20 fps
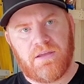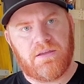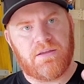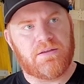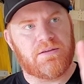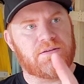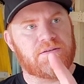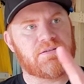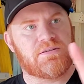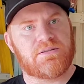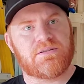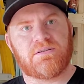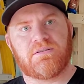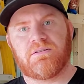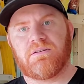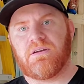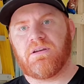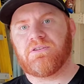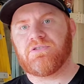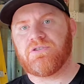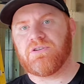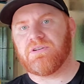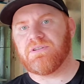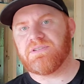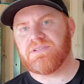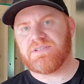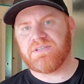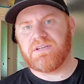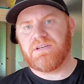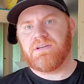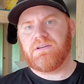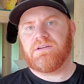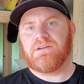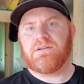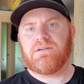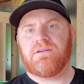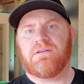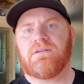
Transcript: is, as you can see